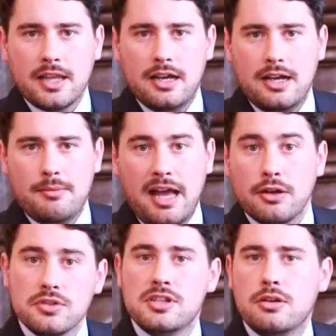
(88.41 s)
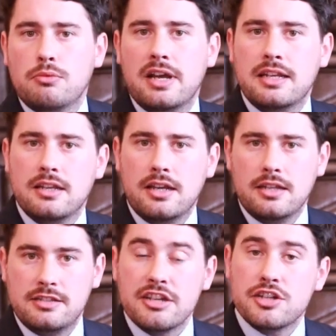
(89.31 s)
And also
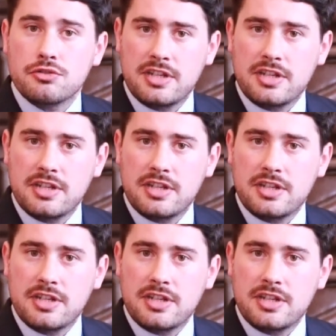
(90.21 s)
when digital